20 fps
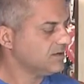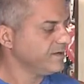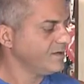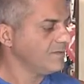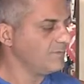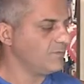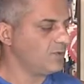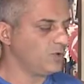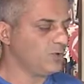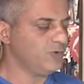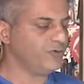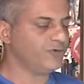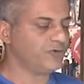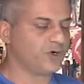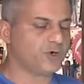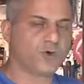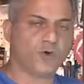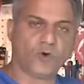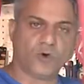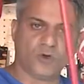Blue
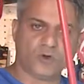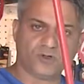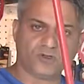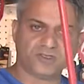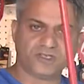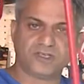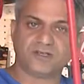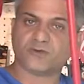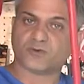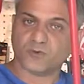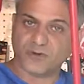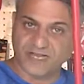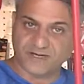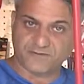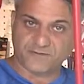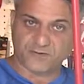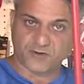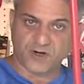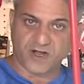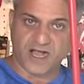for cold, red
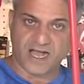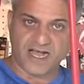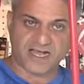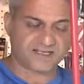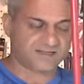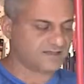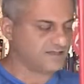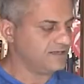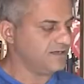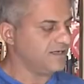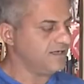for hot.